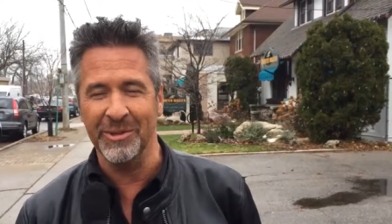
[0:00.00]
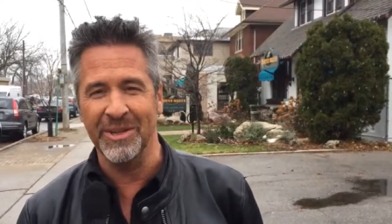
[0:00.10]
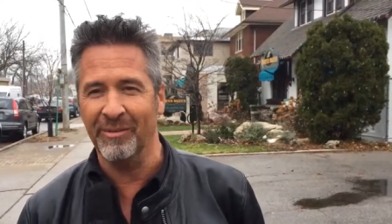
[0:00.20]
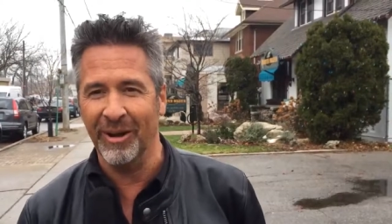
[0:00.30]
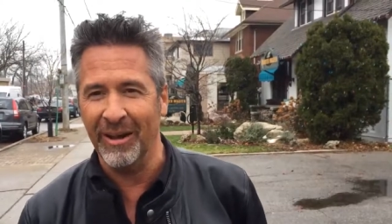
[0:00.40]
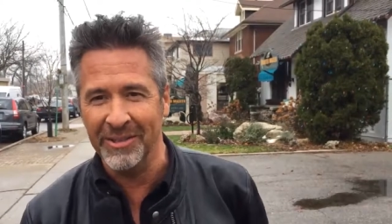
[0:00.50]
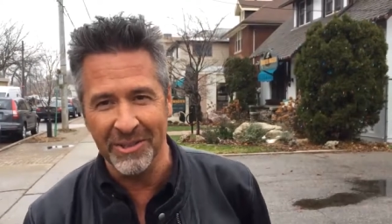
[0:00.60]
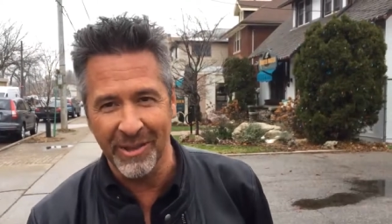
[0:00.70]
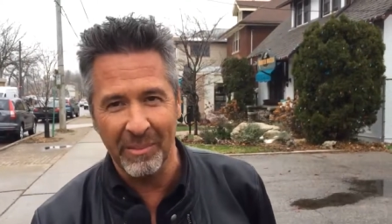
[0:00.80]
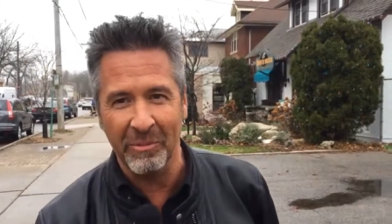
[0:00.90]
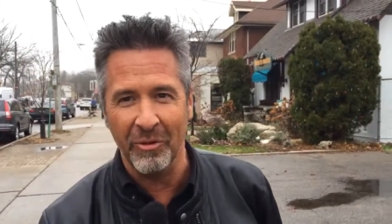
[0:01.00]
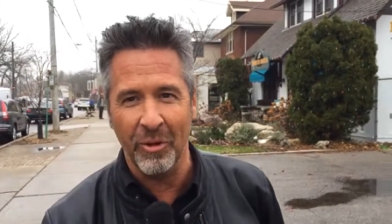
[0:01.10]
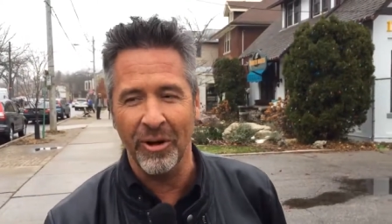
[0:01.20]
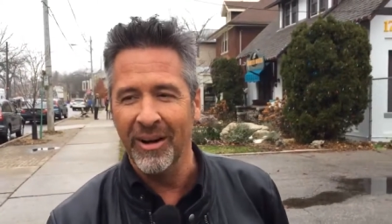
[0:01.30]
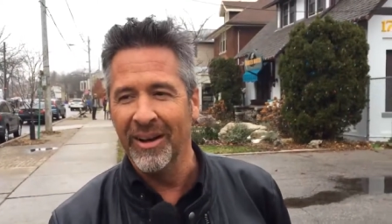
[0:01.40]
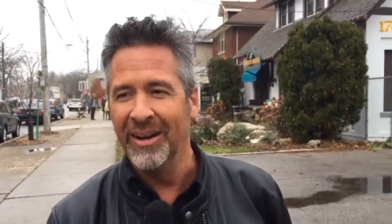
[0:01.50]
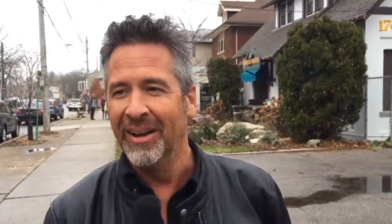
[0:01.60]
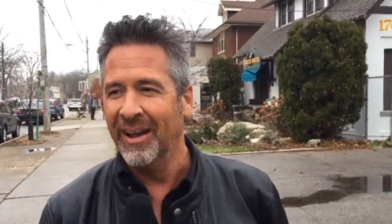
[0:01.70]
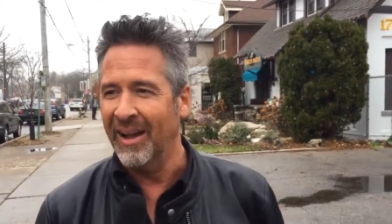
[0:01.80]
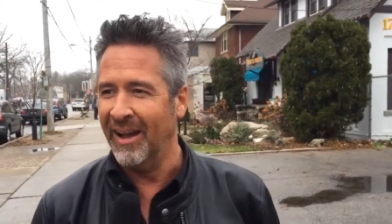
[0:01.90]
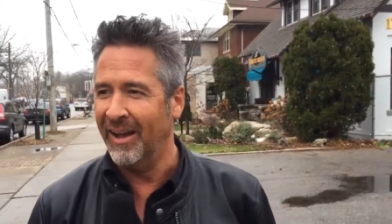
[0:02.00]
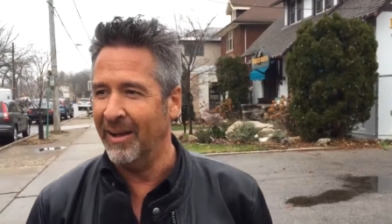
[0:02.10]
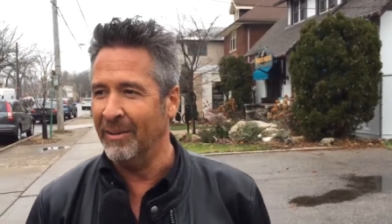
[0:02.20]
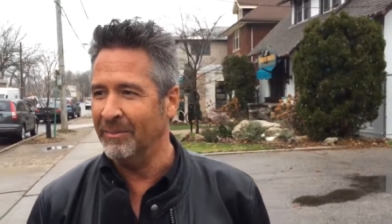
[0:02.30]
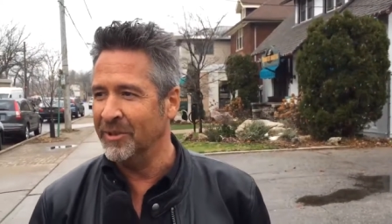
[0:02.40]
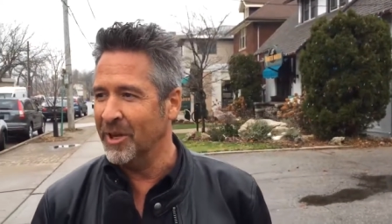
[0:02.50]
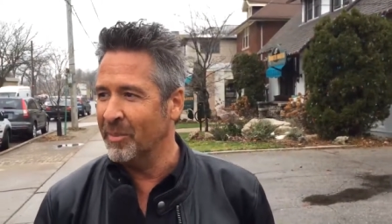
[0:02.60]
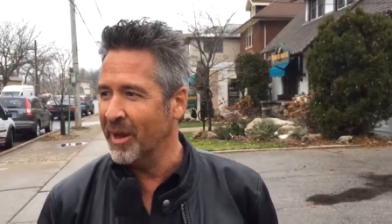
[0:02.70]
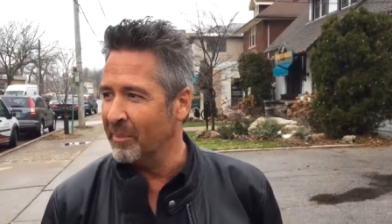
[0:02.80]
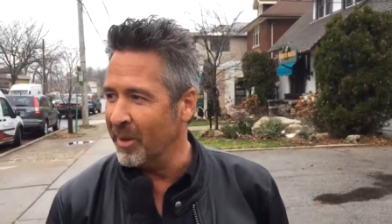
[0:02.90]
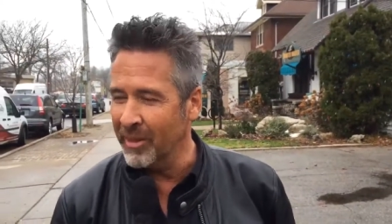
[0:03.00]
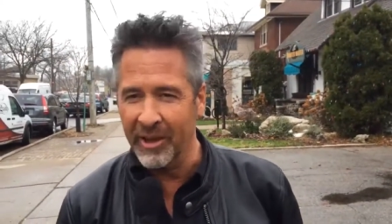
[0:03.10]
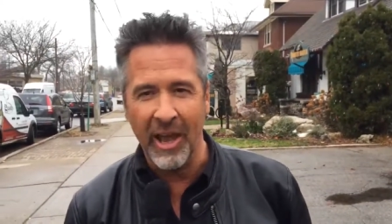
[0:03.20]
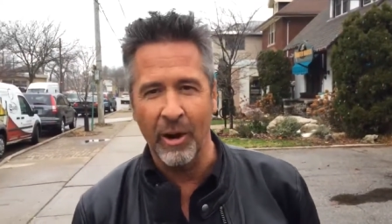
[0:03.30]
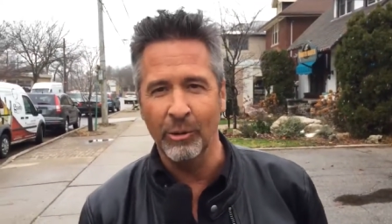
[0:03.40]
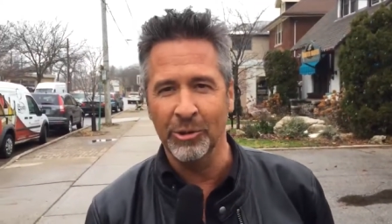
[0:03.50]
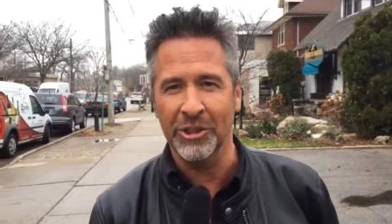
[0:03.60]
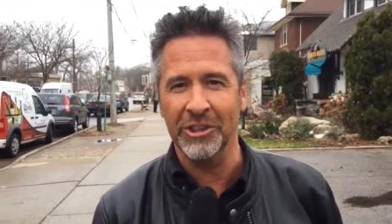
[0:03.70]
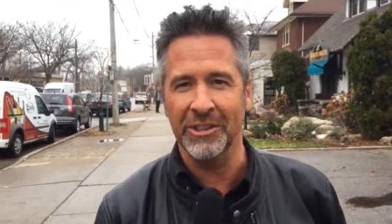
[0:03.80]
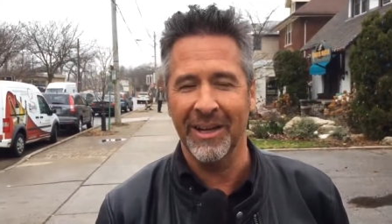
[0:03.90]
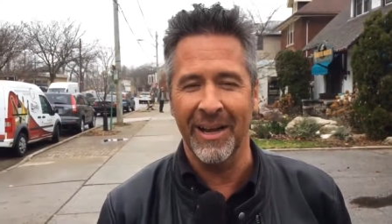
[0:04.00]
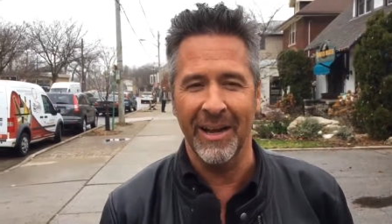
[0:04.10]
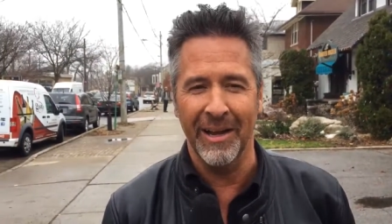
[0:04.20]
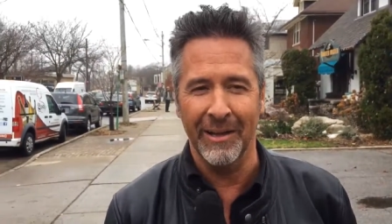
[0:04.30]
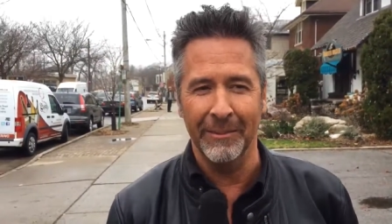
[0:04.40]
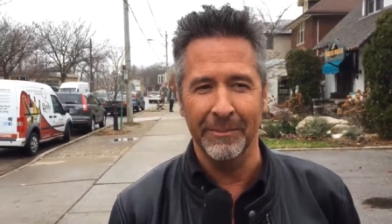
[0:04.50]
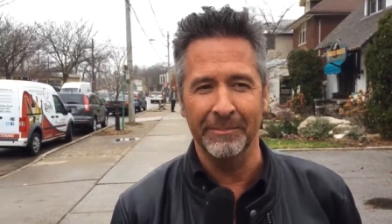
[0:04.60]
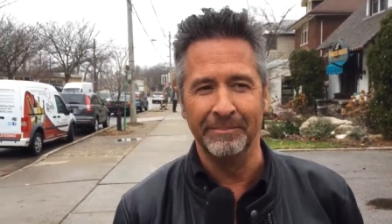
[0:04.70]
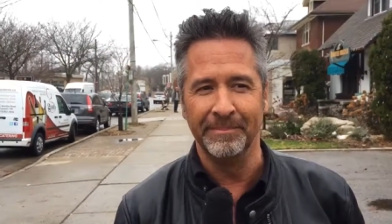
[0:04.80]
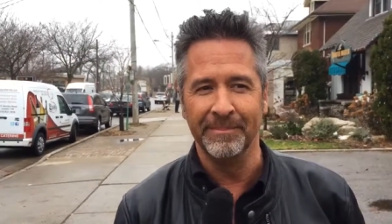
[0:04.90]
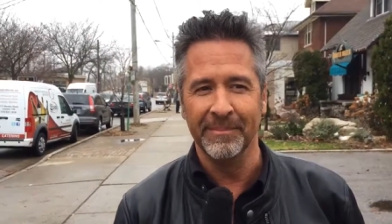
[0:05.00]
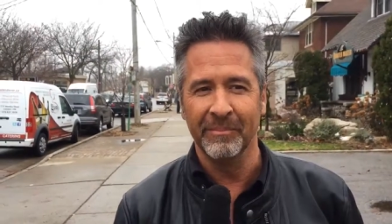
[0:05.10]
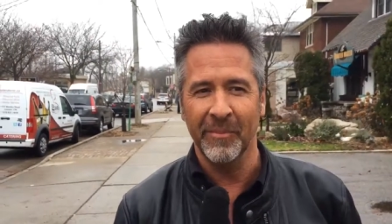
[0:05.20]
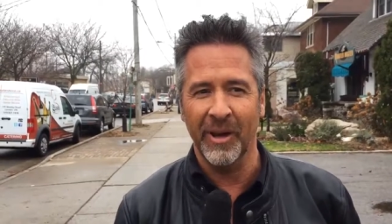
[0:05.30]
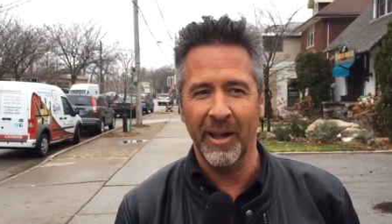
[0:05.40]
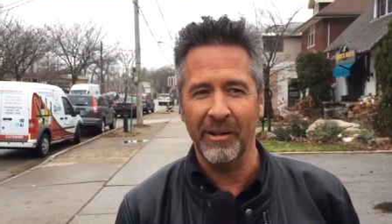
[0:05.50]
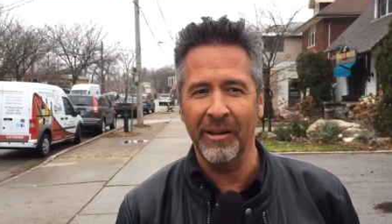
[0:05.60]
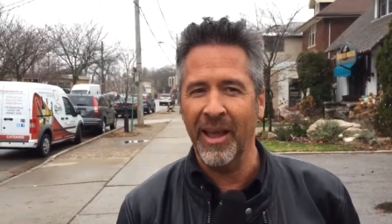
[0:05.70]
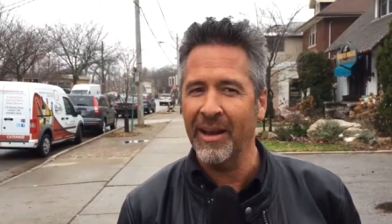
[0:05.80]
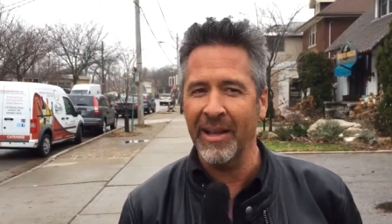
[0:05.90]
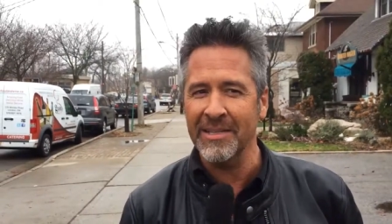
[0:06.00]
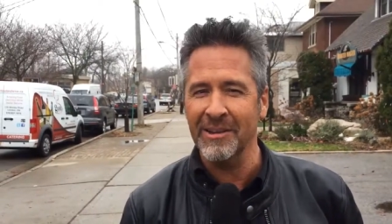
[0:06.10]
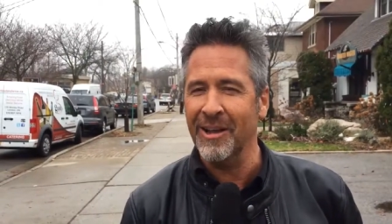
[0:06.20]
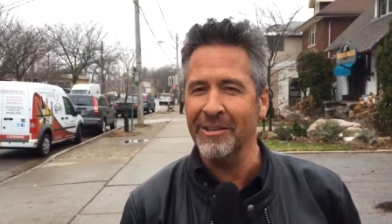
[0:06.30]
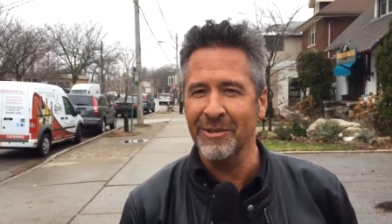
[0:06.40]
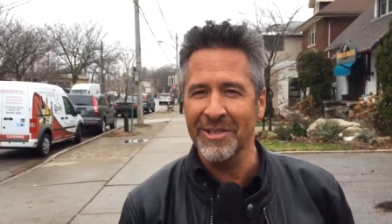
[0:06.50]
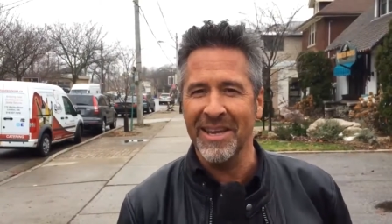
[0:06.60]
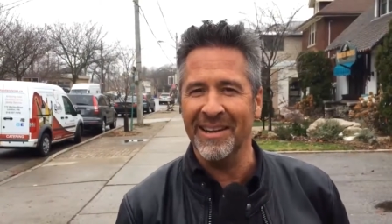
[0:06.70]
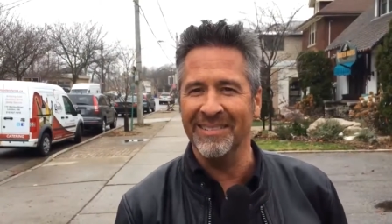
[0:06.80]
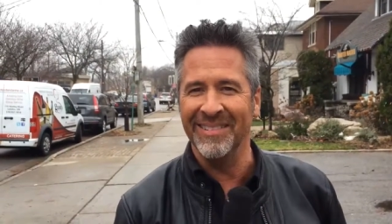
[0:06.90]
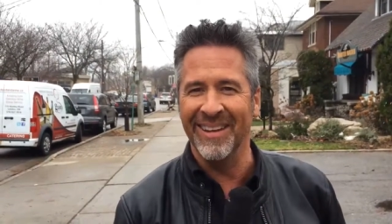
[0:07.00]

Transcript: was never allowed to do that before. Um, jumping up on the couch, um, other than that, it hasn't gotten to his head.